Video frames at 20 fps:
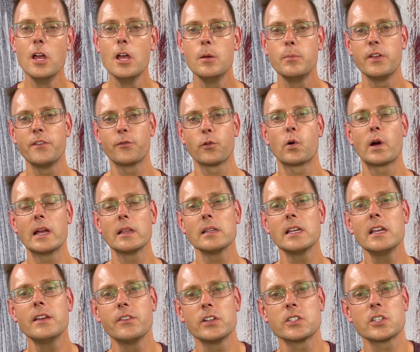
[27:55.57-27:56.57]
Before I
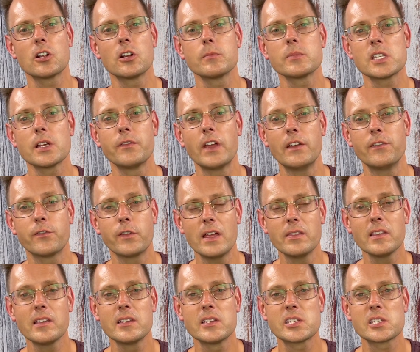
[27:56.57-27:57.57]
leave, in terms of a
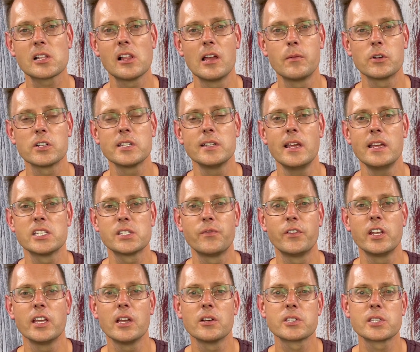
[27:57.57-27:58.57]
friendly disclaimer, today's
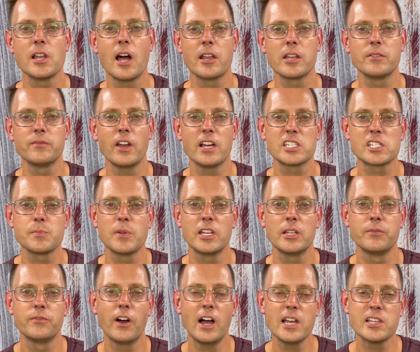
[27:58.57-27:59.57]
video is not investment
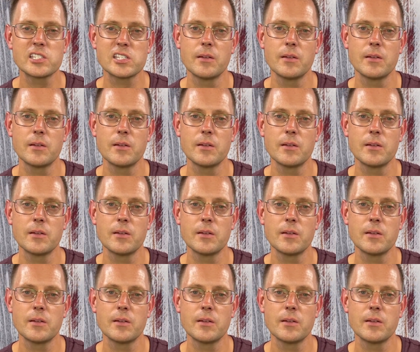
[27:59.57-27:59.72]
advice.